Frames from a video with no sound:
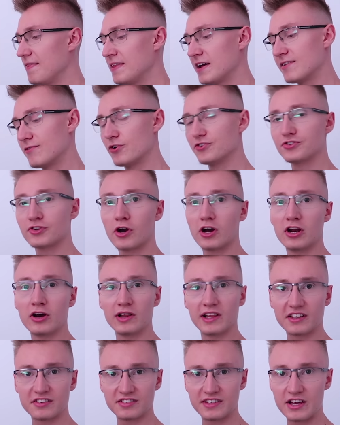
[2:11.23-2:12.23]
and then I've also got a
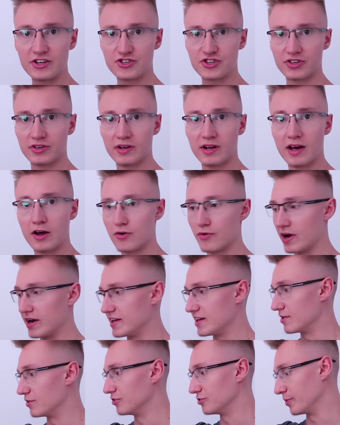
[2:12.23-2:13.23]
little extension
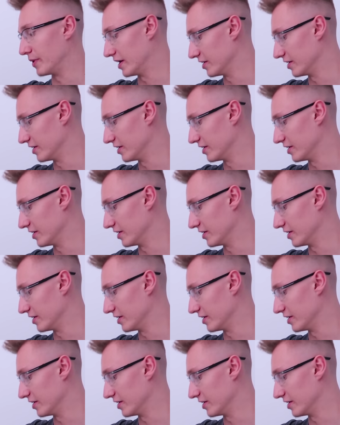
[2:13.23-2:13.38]
right here as